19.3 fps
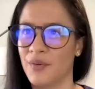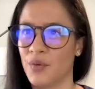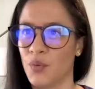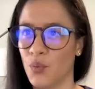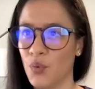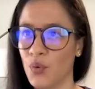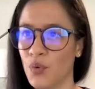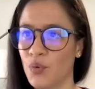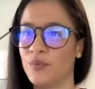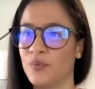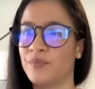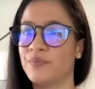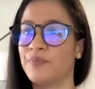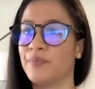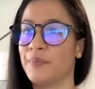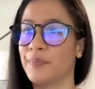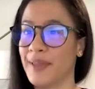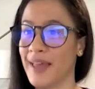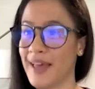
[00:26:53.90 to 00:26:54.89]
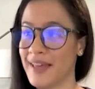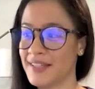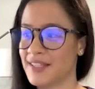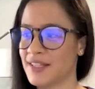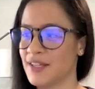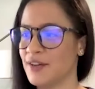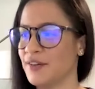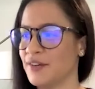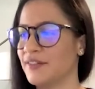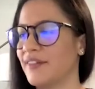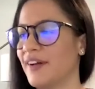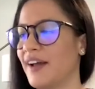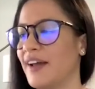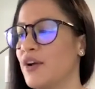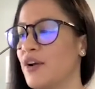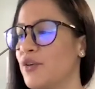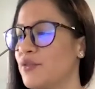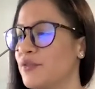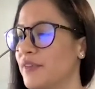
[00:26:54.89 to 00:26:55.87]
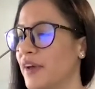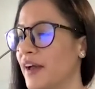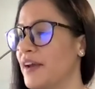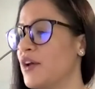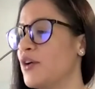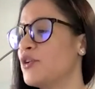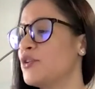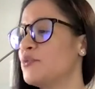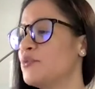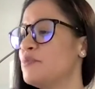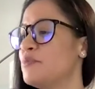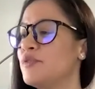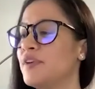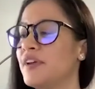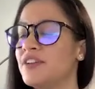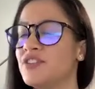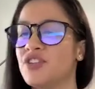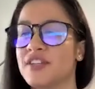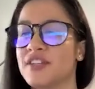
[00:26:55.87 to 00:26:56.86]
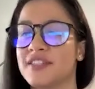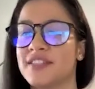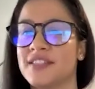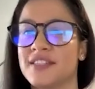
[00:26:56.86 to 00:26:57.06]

Woo. Bless you. I know you muted just in